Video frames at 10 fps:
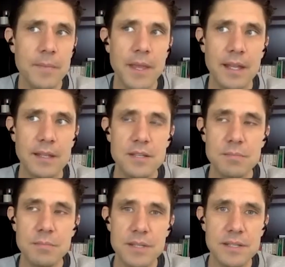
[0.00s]
it's
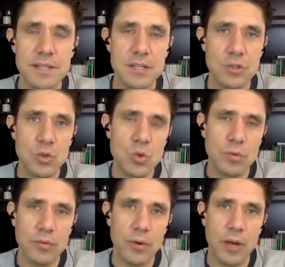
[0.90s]
just business as usual
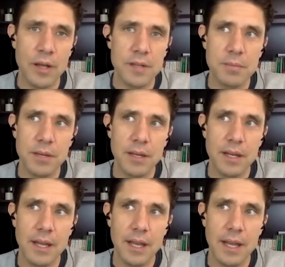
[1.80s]
for us. But
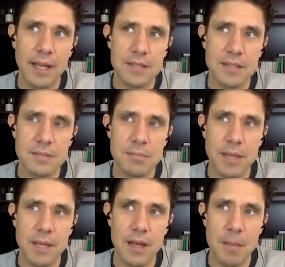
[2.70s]
it's just
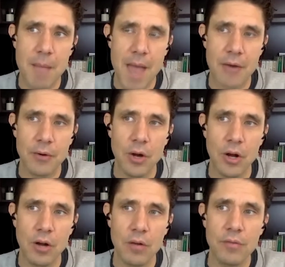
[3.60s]
been a matter
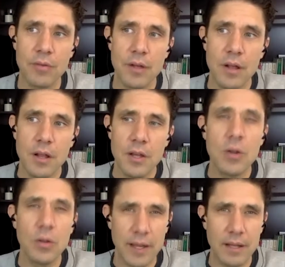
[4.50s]
of, you
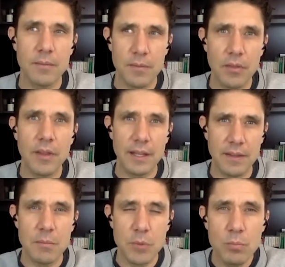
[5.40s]
know, like like
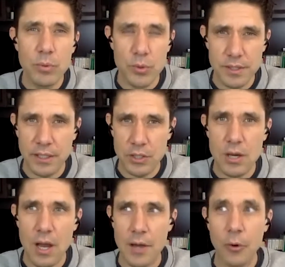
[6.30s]
the immune boosting
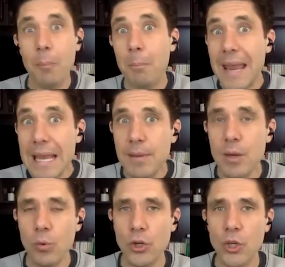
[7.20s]
shot, or maybe
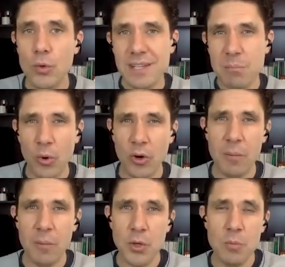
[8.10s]
we're using more
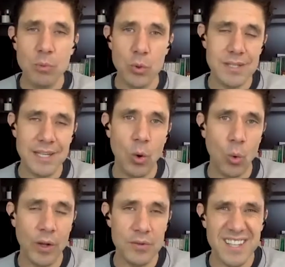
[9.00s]
immune boosting
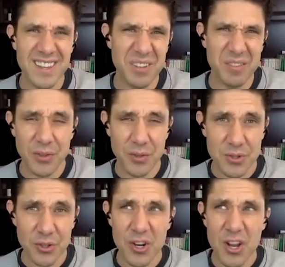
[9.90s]
oils in the
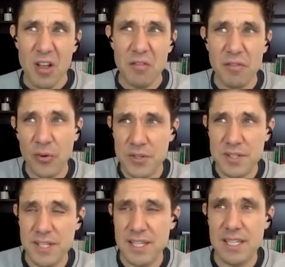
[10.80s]
diffuser
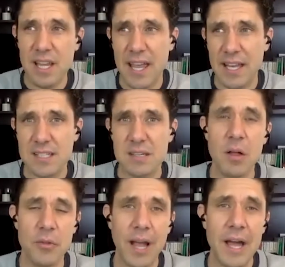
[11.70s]
versus like some
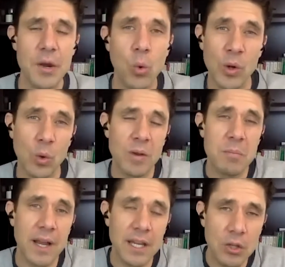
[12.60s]
other kind of oil we
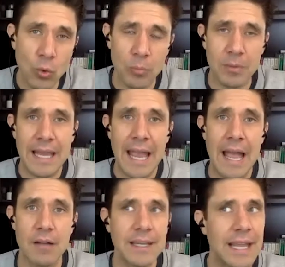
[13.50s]
might normally
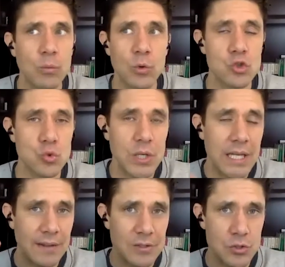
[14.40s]
have. Again, we're
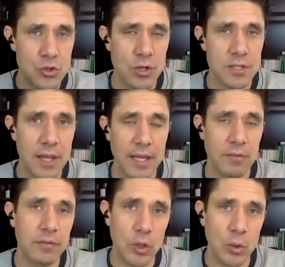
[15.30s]
treating this just like
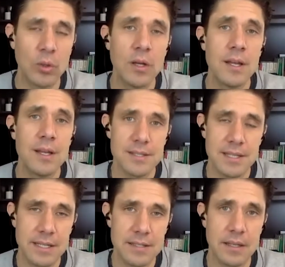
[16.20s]
flu
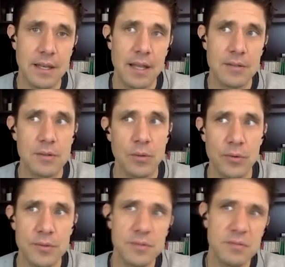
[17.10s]
season. And so
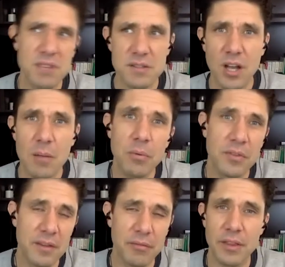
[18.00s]
there's just a couple
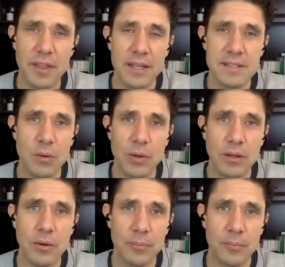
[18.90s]
different things that we do.